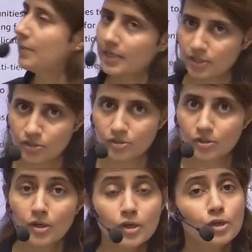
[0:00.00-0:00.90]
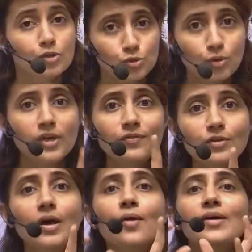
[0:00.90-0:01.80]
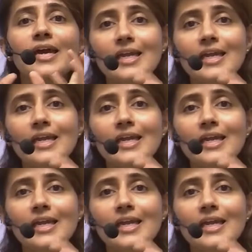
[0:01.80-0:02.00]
applications. So if you have